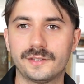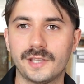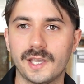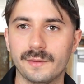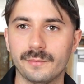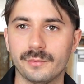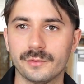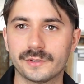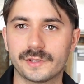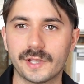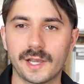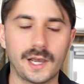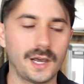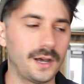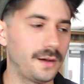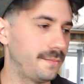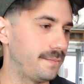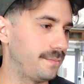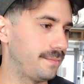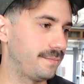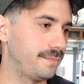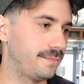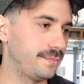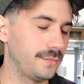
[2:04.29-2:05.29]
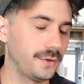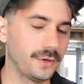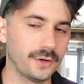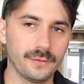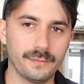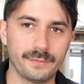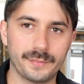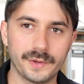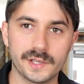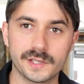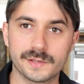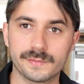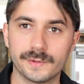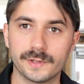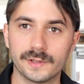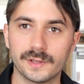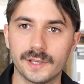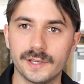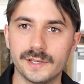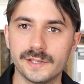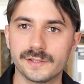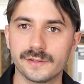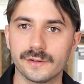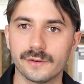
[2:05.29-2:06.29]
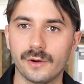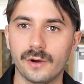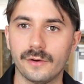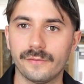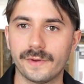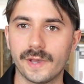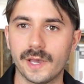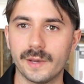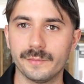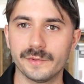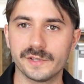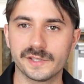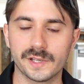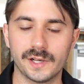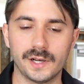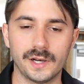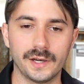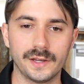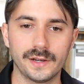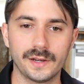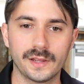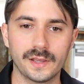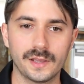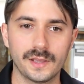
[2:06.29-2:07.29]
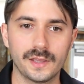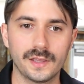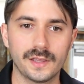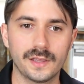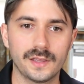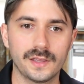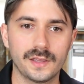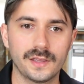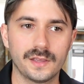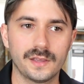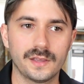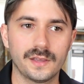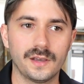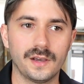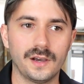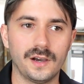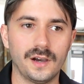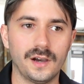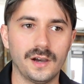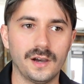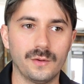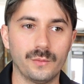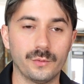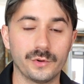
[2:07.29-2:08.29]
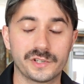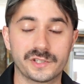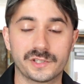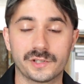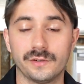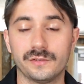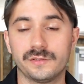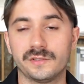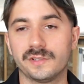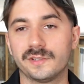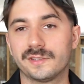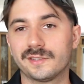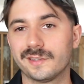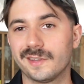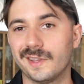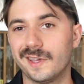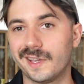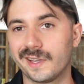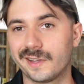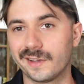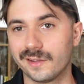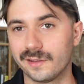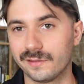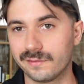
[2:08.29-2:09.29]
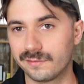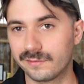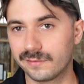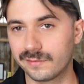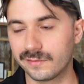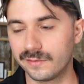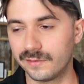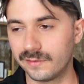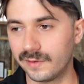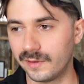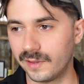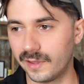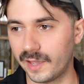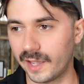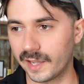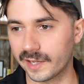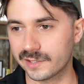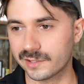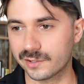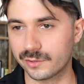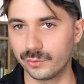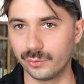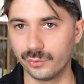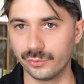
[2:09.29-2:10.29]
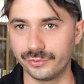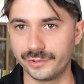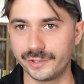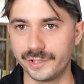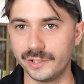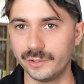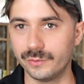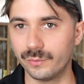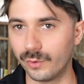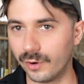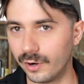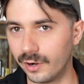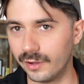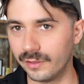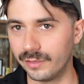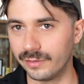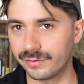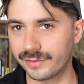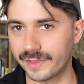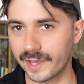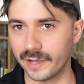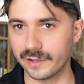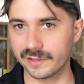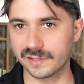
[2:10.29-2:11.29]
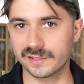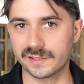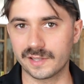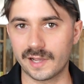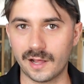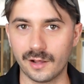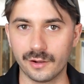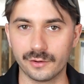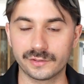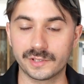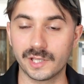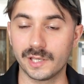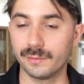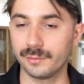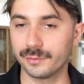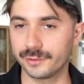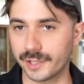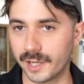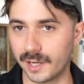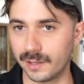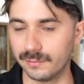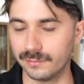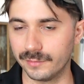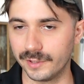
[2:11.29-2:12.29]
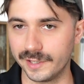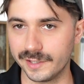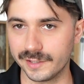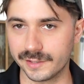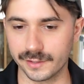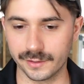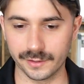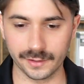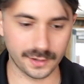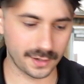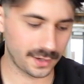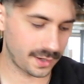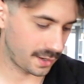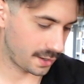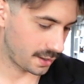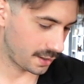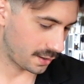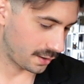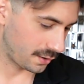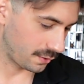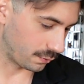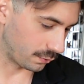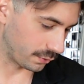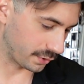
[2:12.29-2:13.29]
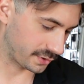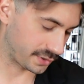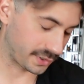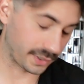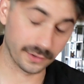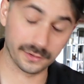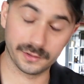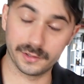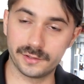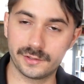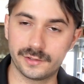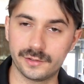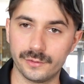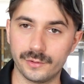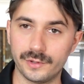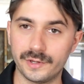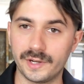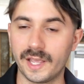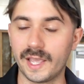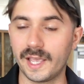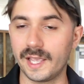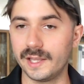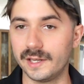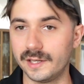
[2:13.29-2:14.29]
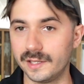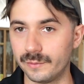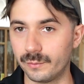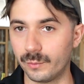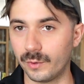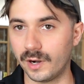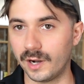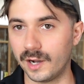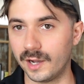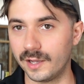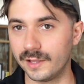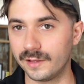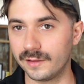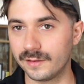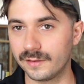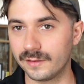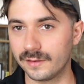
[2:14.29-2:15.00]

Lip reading: tabletop, basement laser off Amazon, which turned into like a X-Tool D1 $1,000 tabletop laser, which turned into an 80-watt